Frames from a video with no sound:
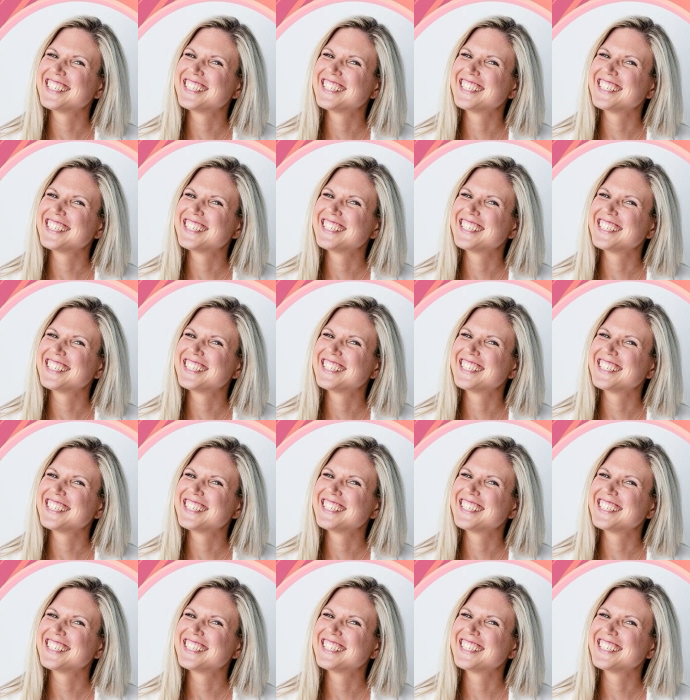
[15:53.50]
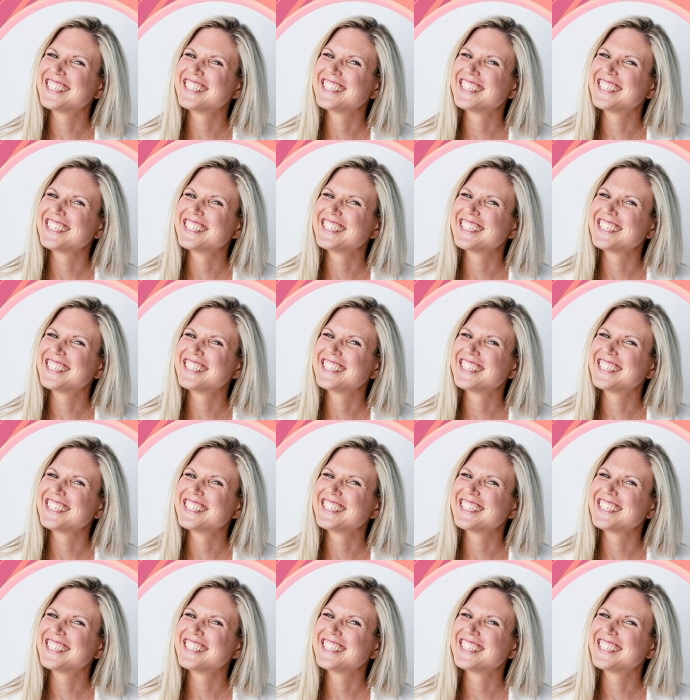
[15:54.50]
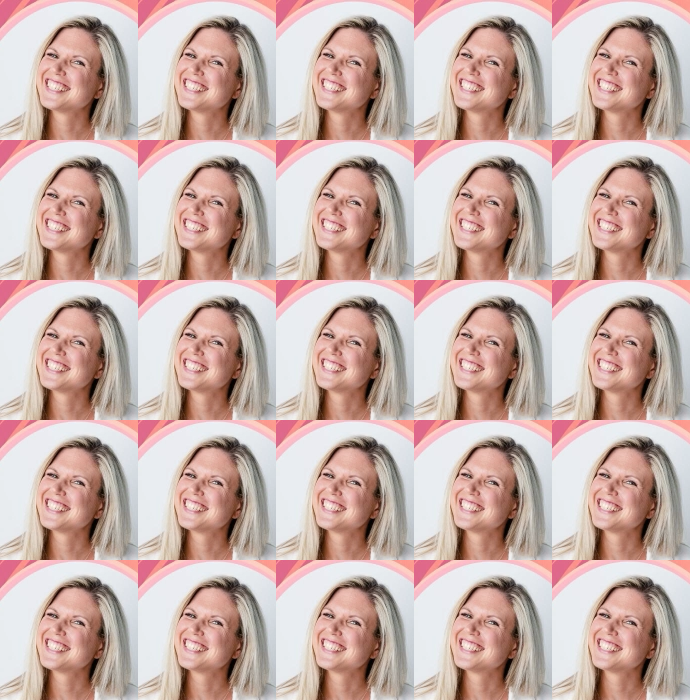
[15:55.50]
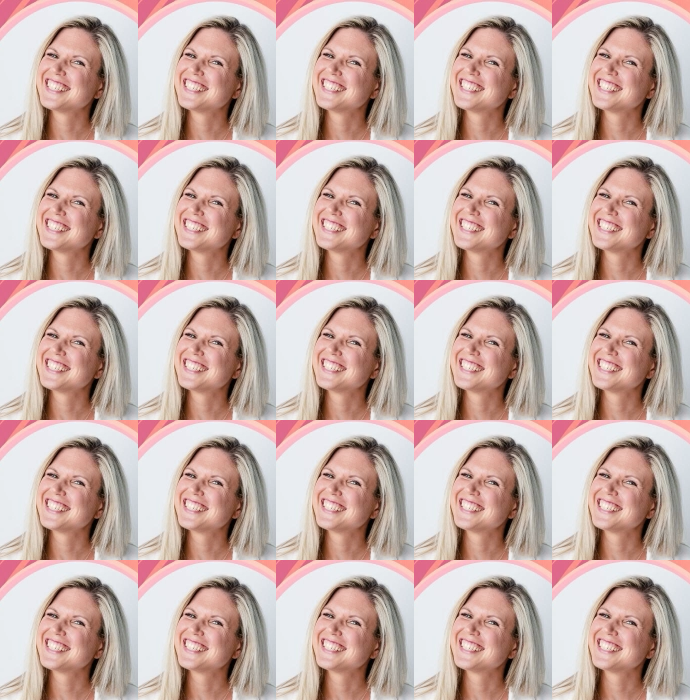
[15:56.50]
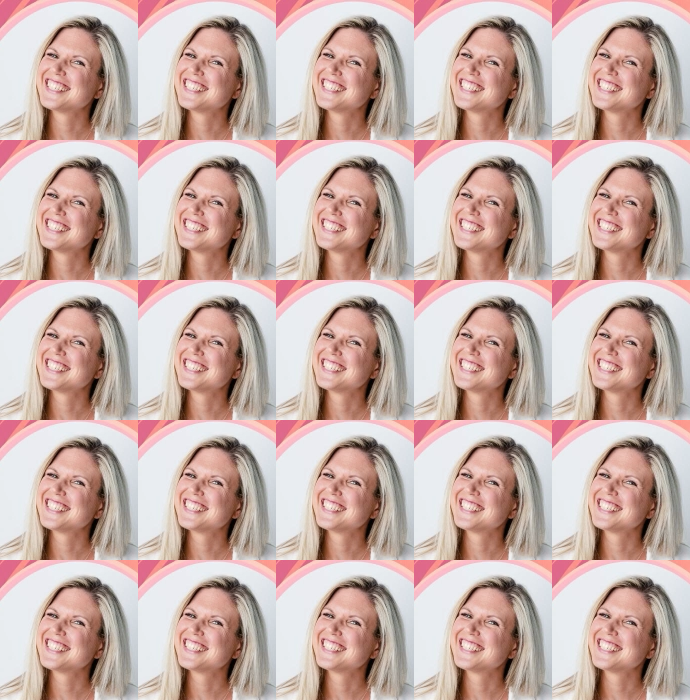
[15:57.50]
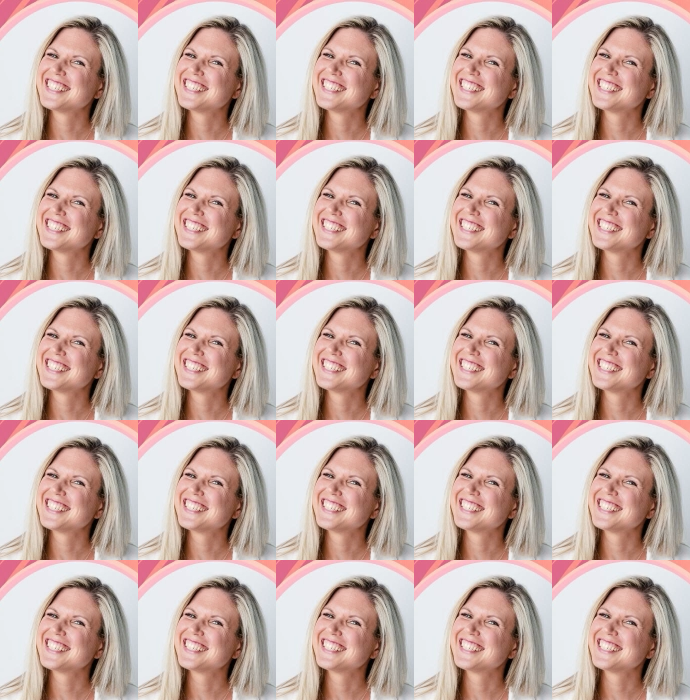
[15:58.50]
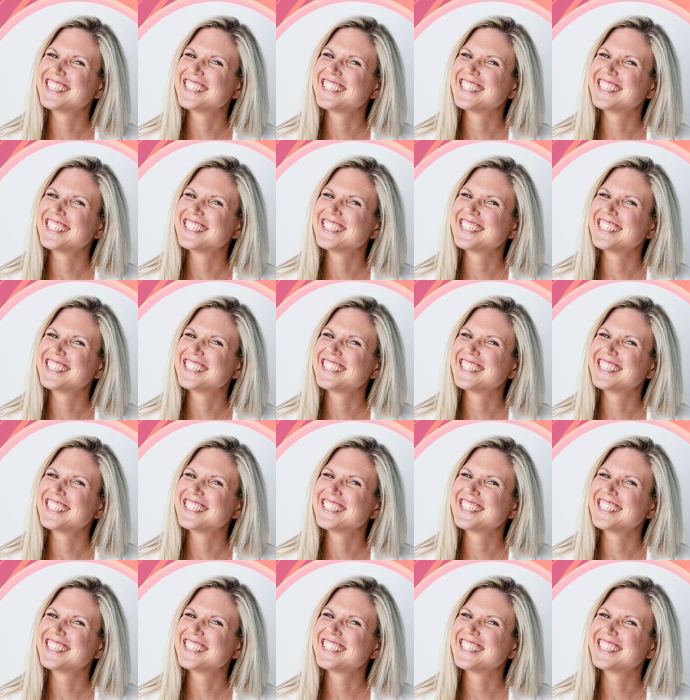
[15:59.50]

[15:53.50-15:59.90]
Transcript: [no speech]